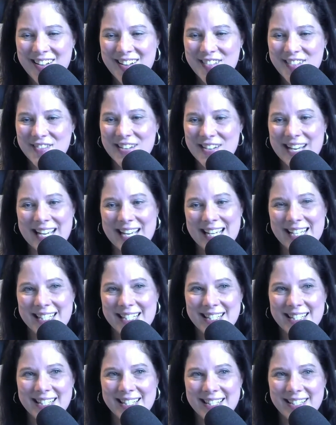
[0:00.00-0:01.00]
All right.
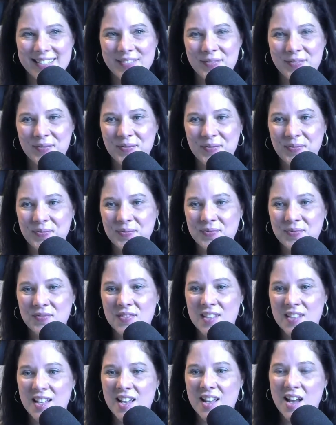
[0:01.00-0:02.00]

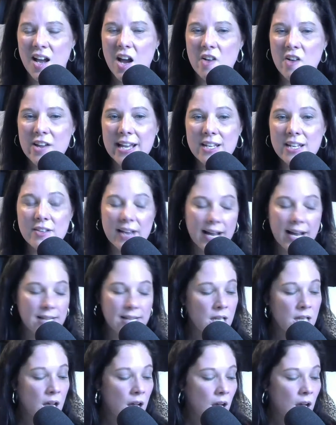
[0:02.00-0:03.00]
Okay, you guys.
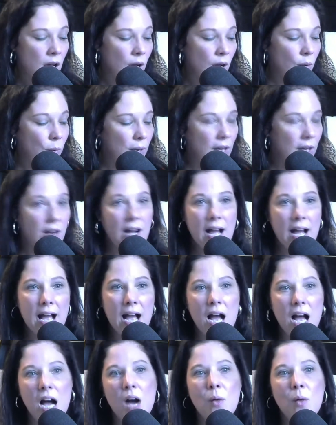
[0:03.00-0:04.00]
Well,
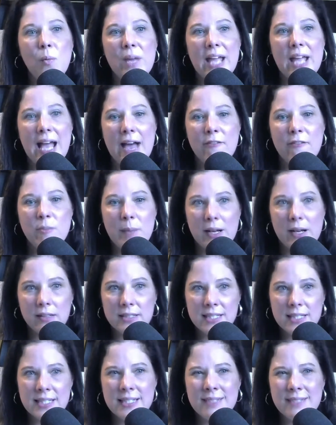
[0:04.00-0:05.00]
we have about
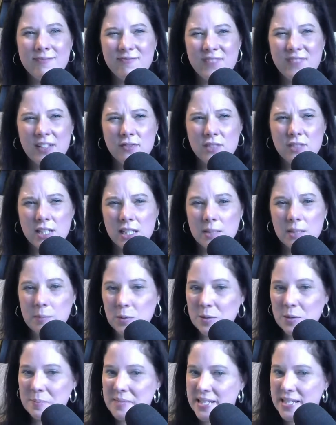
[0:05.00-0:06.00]
15
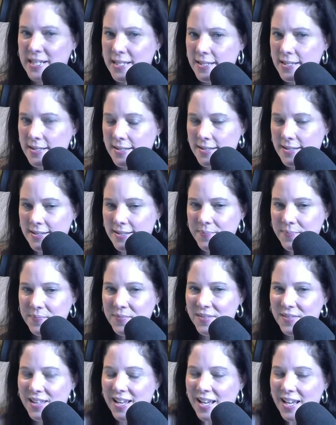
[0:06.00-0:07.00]
more minutes.
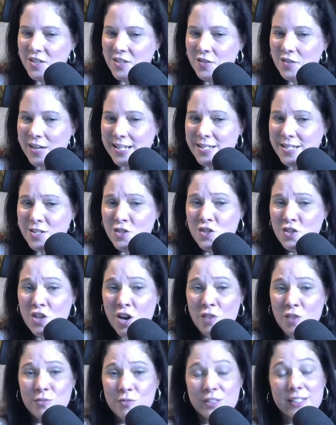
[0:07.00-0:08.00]
You guys
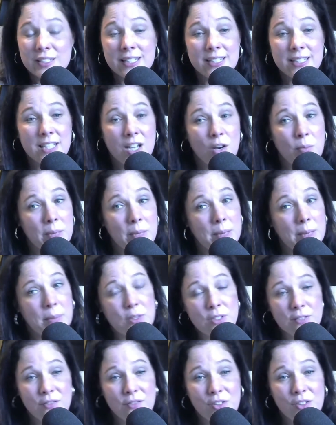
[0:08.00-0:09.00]
don't really know me.
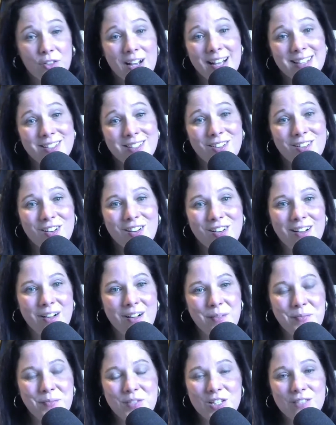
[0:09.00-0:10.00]
Most of you guys
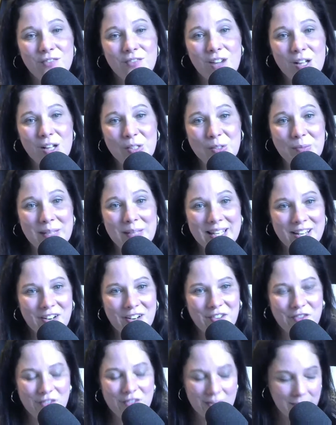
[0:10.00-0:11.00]
um, just followed me
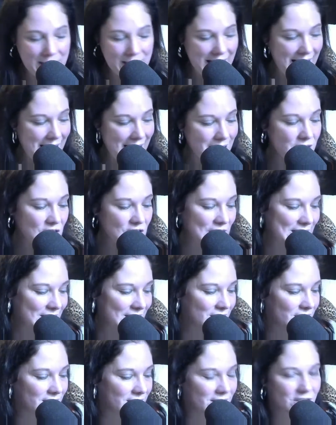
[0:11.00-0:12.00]
here from
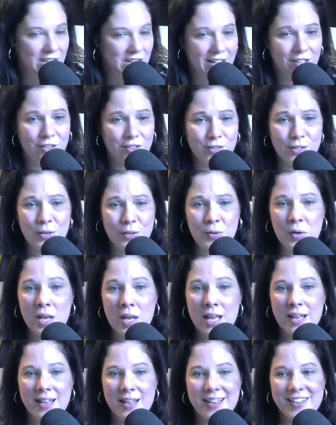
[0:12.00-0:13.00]
Ashley's channel. So,
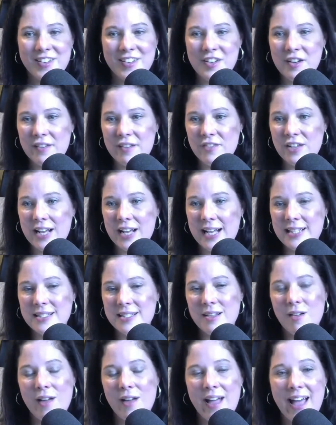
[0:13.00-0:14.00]
you know, if you guys
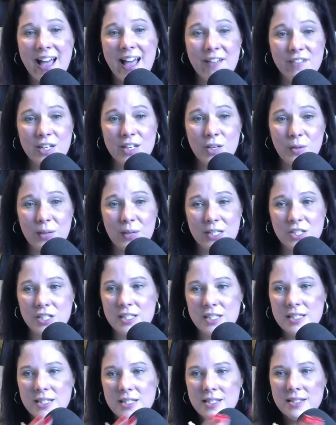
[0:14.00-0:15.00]
have any
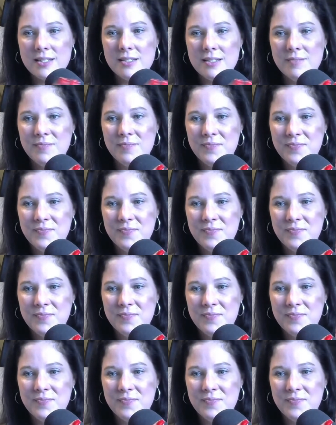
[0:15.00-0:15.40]
questions,